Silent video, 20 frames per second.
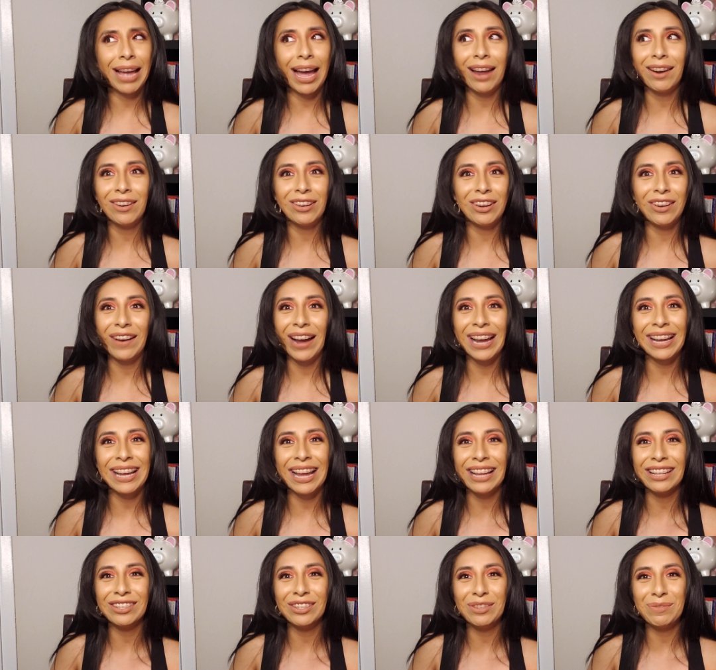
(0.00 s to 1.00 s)
I don't know, I
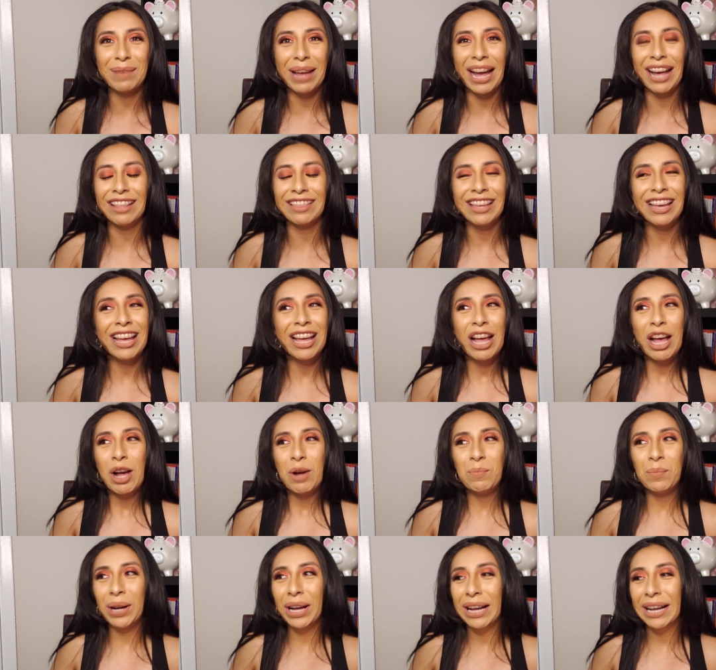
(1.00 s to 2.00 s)
can't do math.
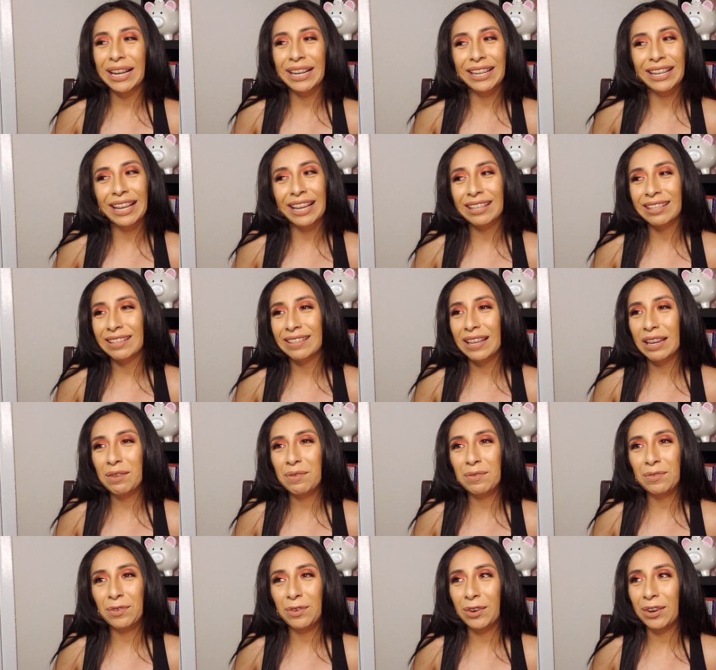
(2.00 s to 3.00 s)
But as I said
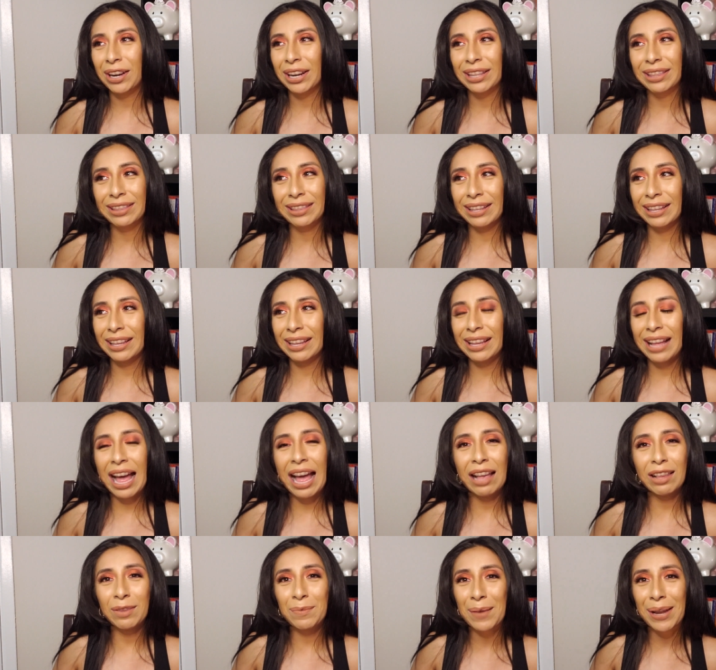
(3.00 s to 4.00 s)
before,
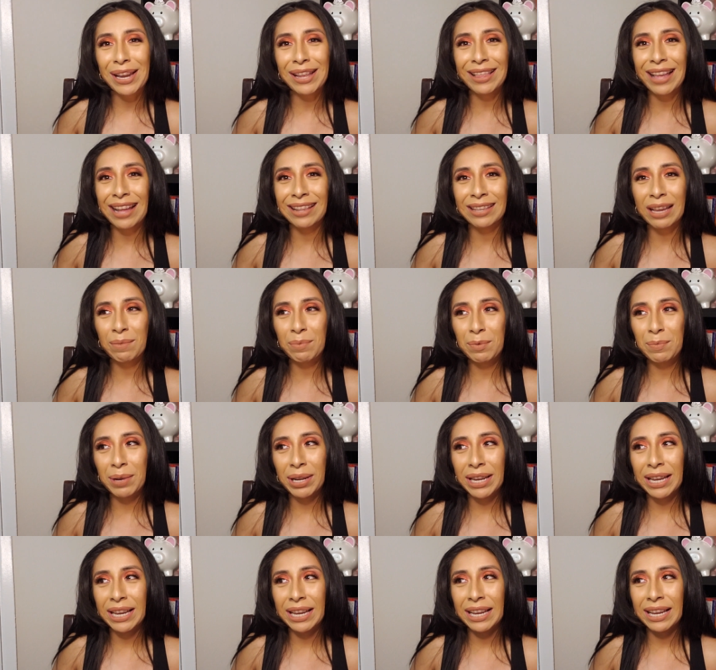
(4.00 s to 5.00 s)
spending that type of
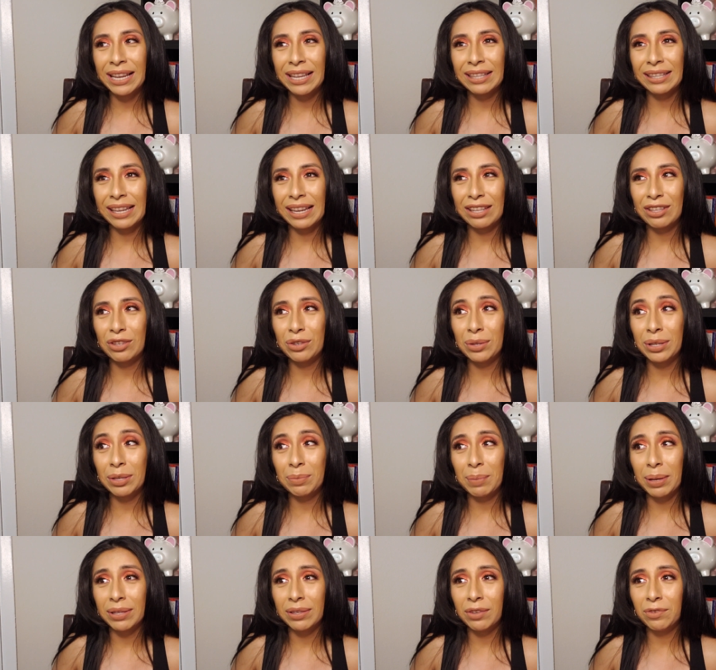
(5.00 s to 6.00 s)
money is like too
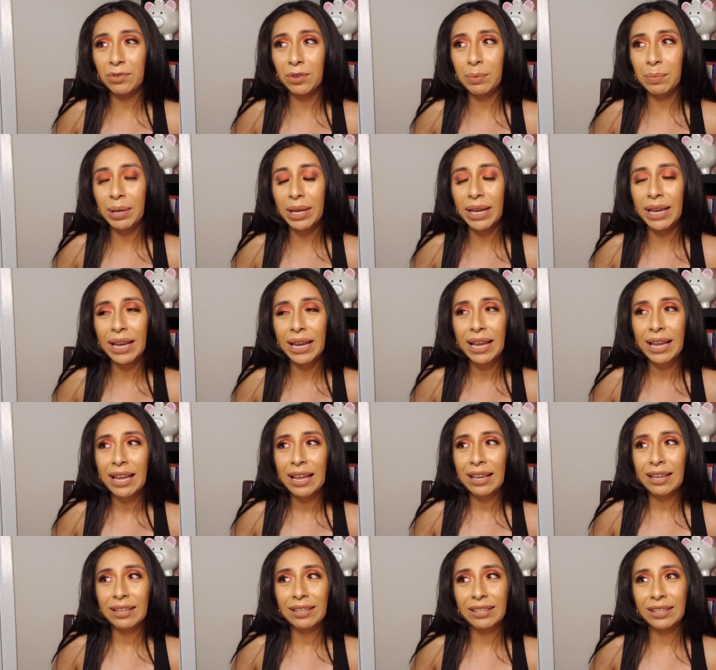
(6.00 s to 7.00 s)
expensive for me.
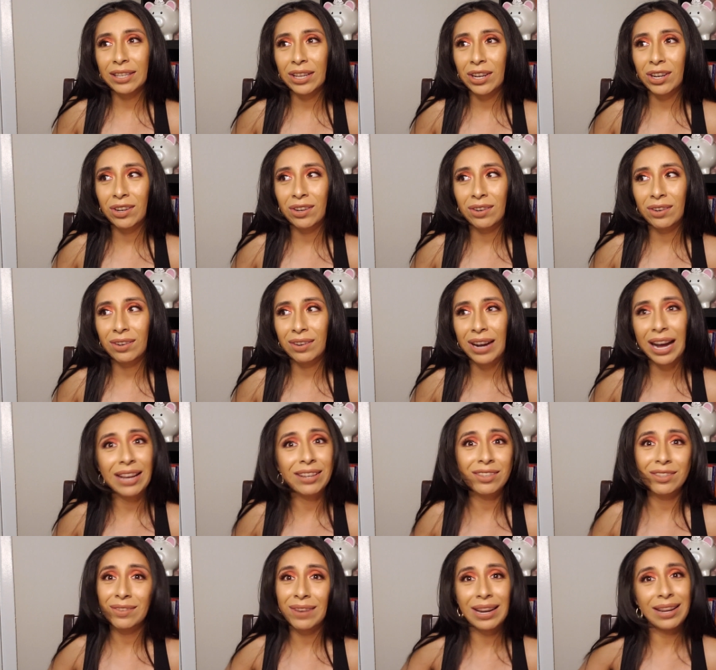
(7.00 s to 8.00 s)
So
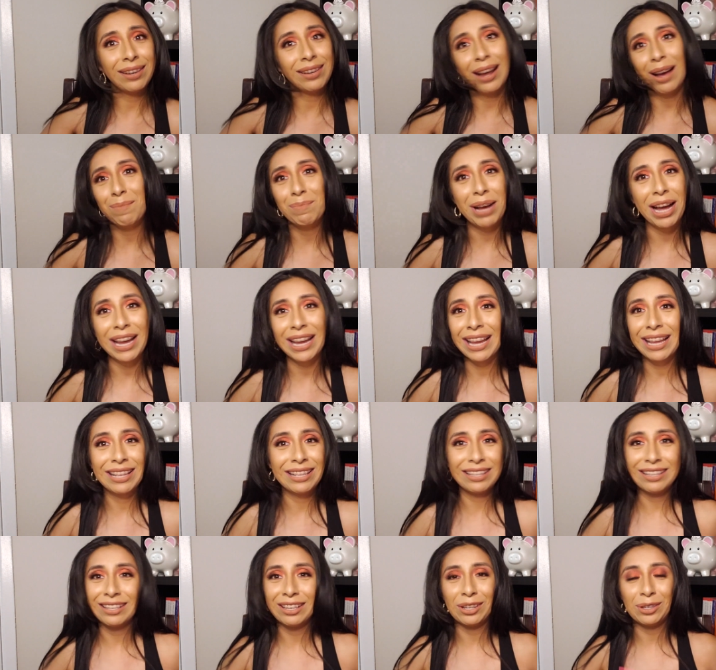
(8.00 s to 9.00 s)
I just rather not buy it.
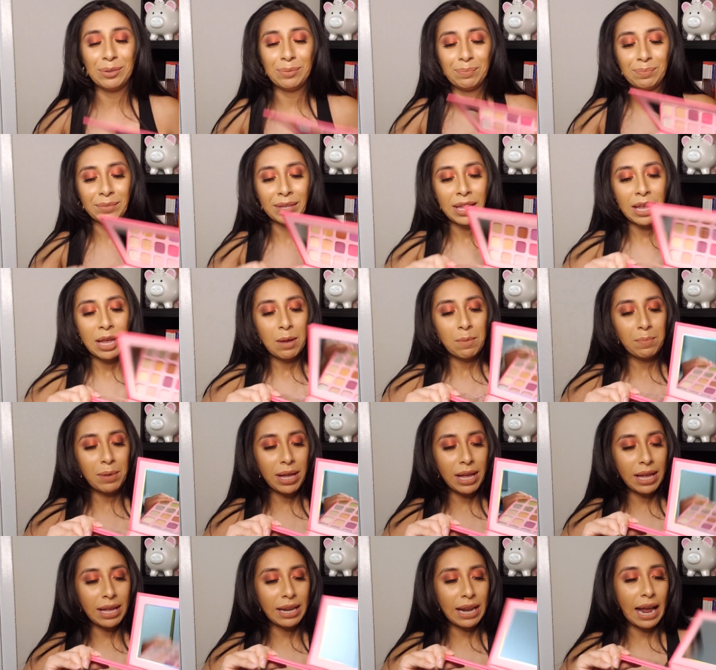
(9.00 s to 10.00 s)
So,
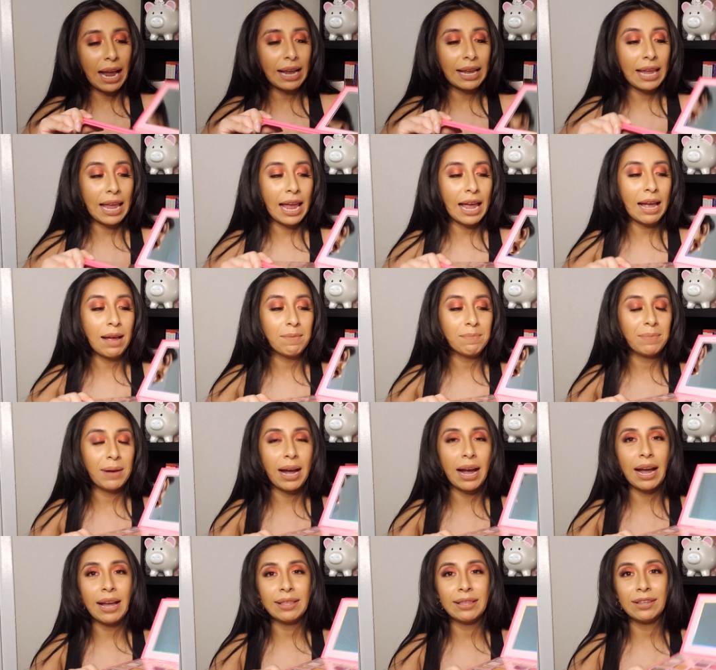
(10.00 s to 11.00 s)
but I can
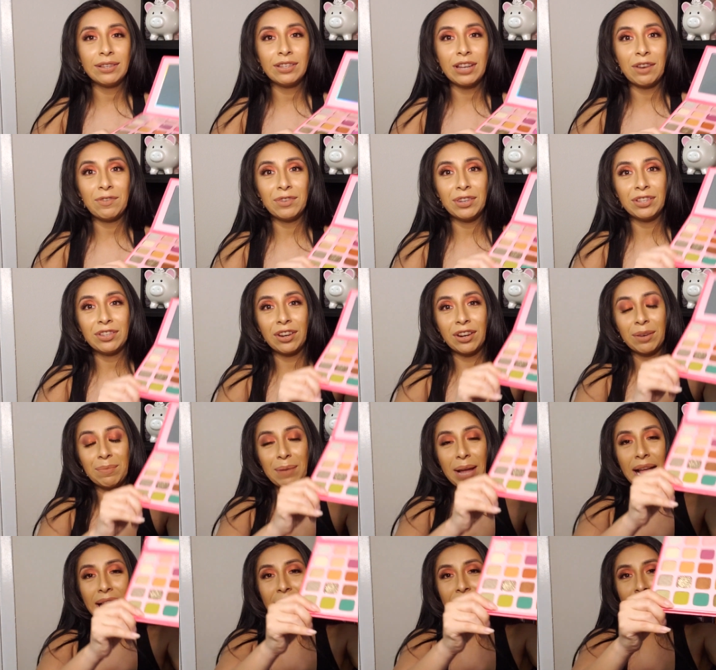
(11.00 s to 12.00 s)
buy the Jeffree Star
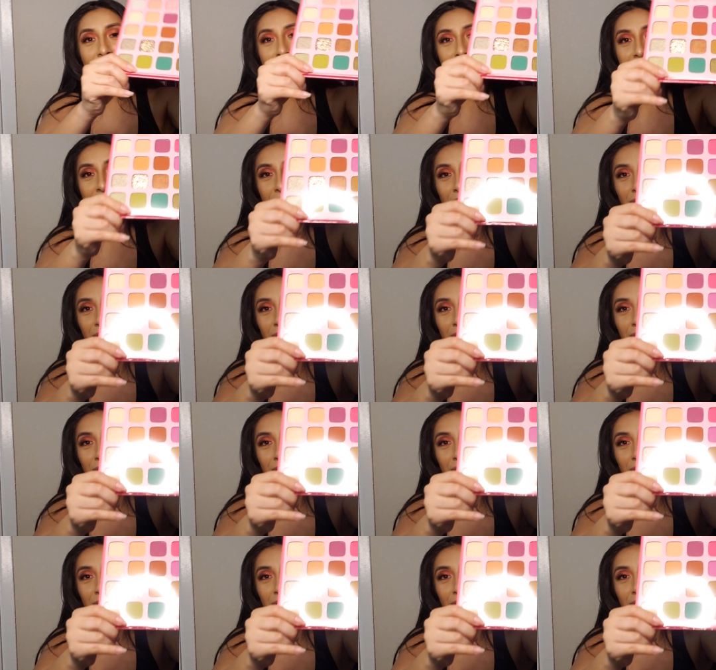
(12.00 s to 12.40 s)
palette